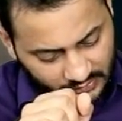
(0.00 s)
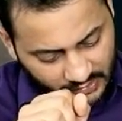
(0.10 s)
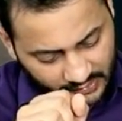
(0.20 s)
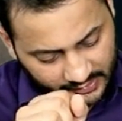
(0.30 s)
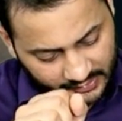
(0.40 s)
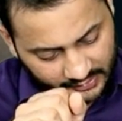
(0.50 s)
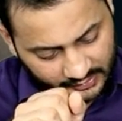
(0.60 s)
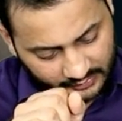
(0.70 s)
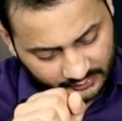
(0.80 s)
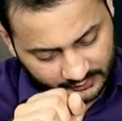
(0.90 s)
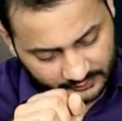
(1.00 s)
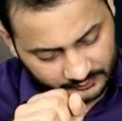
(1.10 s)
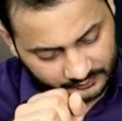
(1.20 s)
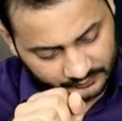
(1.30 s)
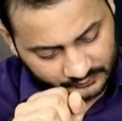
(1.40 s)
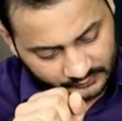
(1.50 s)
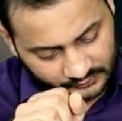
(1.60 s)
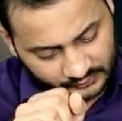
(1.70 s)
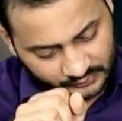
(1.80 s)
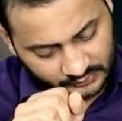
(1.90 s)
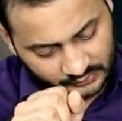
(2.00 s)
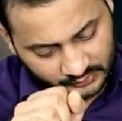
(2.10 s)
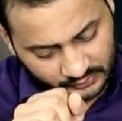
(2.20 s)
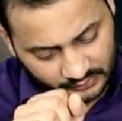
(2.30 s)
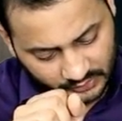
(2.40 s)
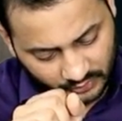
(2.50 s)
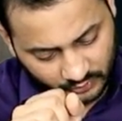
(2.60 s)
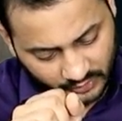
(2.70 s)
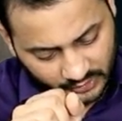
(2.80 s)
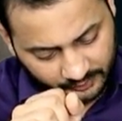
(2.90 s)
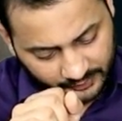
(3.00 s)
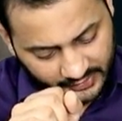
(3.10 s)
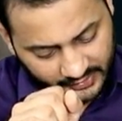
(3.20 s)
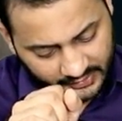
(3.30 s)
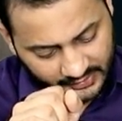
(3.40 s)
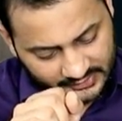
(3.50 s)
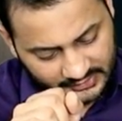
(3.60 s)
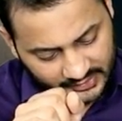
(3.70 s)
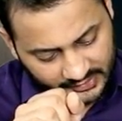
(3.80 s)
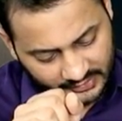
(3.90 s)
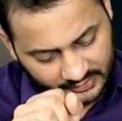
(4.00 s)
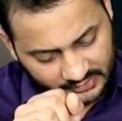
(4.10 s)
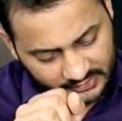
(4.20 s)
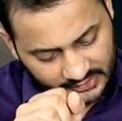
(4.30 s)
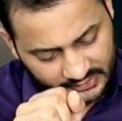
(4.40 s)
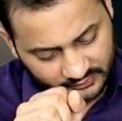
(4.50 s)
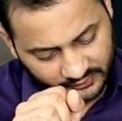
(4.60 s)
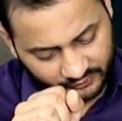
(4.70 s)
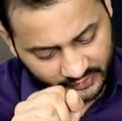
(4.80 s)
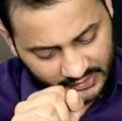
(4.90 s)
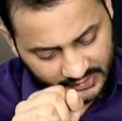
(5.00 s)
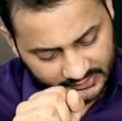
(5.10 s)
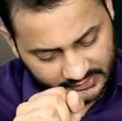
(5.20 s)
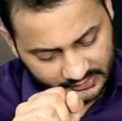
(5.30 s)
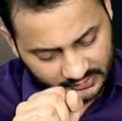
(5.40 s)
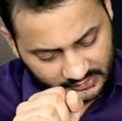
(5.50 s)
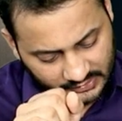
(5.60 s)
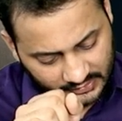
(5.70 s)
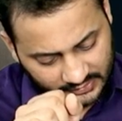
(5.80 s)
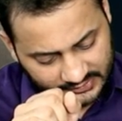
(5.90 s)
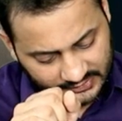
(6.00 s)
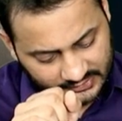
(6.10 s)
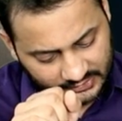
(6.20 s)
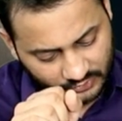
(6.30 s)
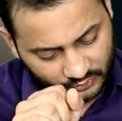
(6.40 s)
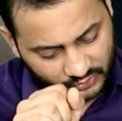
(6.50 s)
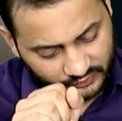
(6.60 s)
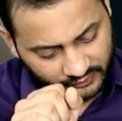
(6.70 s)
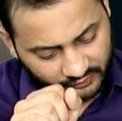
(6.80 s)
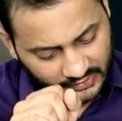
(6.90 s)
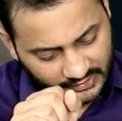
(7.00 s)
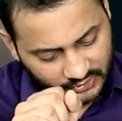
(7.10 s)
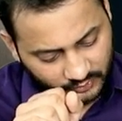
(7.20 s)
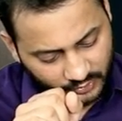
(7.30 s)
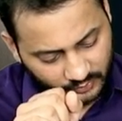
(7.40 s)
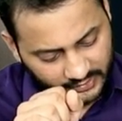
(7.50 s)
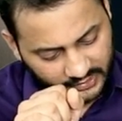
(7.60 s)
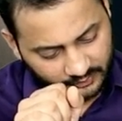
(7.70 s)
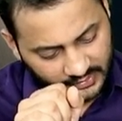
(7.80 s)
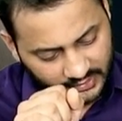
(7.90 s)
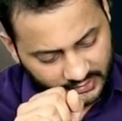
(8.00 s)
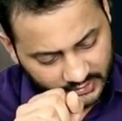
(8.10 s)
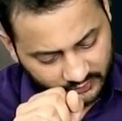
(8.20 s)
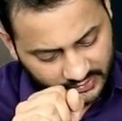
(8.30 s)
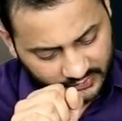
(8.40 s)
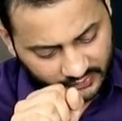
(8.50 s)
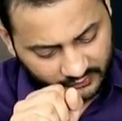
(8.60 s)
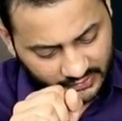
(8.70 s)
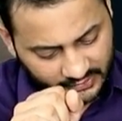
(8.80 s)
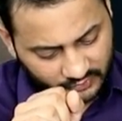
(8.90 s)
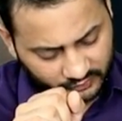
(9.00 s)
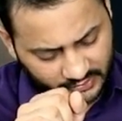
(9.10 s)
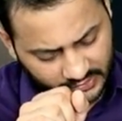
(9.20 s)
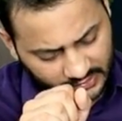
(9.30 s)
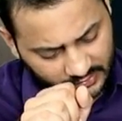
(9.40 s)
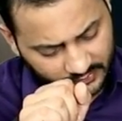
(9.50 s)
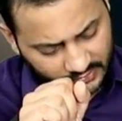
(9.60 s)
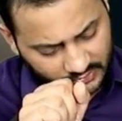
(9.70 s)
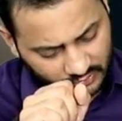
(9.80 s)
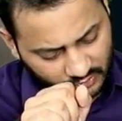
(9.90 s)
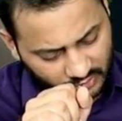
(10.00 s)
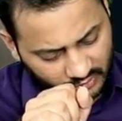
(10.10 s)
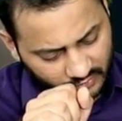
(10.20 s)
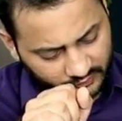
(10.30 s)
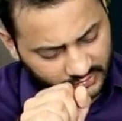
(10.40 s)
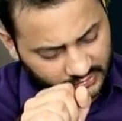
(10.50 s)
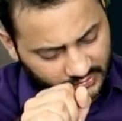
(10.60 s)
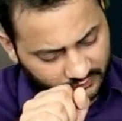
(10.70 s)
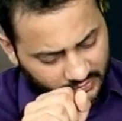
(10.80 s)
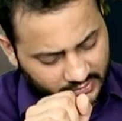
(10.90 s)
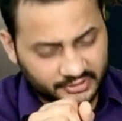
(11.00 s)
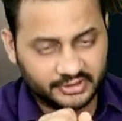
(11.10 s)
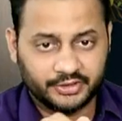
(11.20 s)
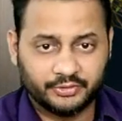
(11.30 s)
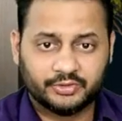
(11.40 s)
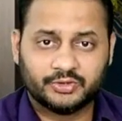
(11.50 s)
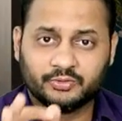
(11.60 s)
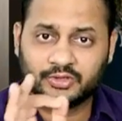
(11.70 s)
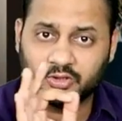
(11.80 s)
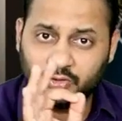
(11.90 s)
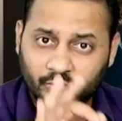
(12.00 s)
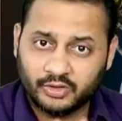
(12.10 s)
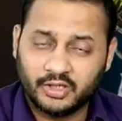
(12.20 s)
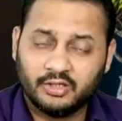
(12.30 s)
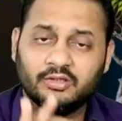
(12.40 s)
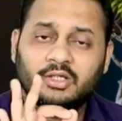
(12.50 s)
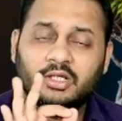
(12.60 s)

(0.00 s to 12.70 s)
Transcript: and the total patent has 9 years, that is 50 lakhs. Assets includes 50 lakhs of property, plant and 25 lakhs of working capital. So all of the three will constitute to the total